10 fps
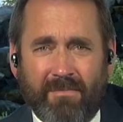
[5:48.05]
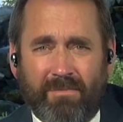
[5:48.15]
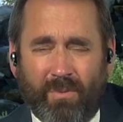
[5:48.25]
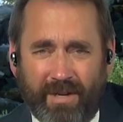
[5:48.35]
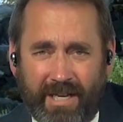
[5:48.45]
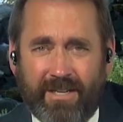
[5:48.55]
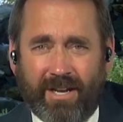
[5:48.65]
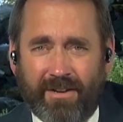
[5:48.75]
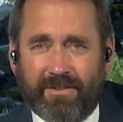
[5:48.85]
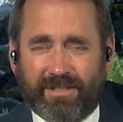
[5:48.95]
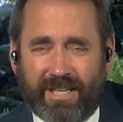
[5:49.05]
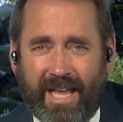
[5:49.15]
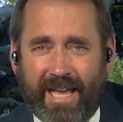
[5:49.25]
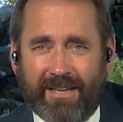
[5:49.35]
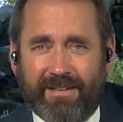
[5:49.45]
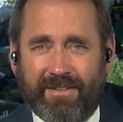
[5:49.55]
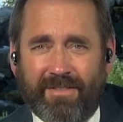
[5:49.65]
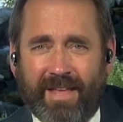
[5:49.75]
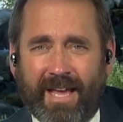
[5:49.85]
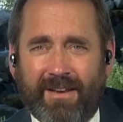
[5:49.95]
But we need to understand
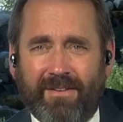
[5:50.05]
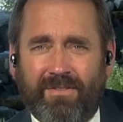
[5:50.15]
that